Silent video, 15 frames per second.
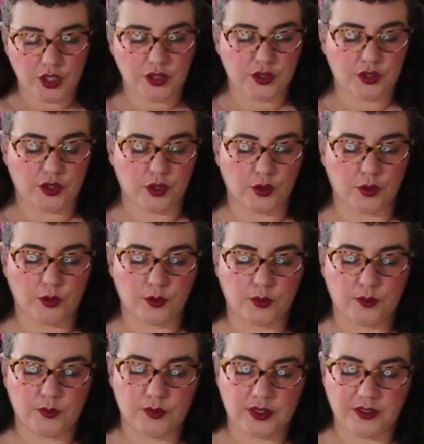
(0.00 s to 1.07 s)

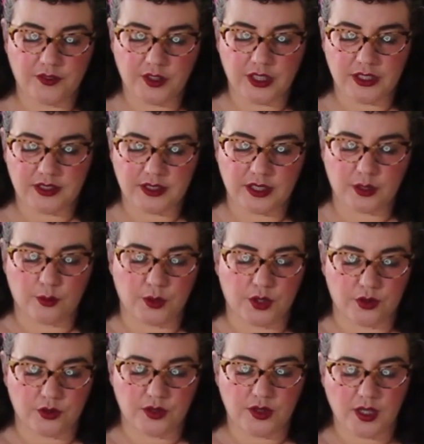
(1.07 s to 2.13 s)
So definitely stick
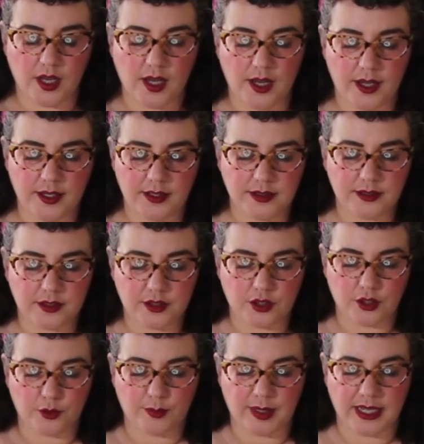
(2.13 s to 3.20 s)
with your size.
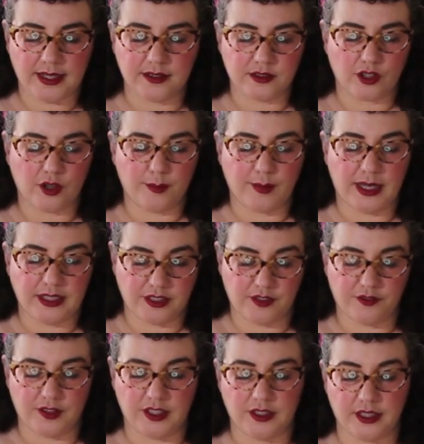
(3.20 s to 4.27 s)
Their bands are meant to
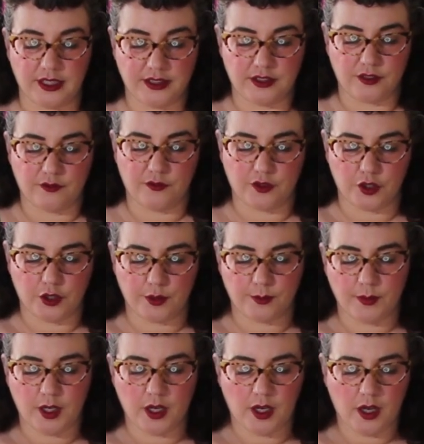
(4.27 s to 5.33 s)
fit nice and
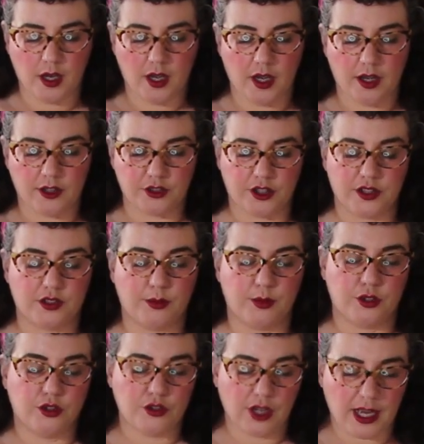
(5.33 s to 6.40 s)
firm.
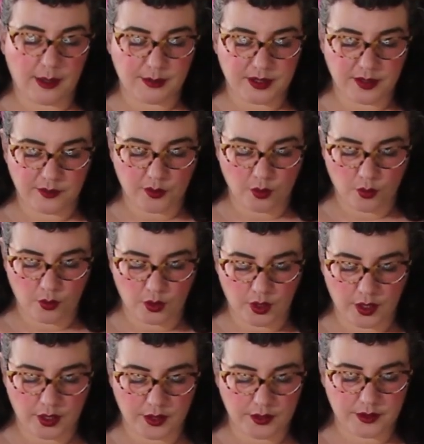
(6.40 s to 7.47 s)
Adjustable straps, of
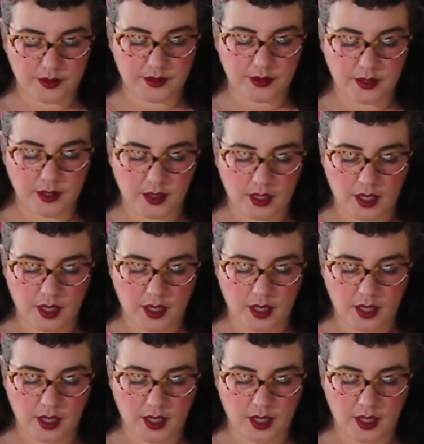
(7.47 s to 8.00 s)
course.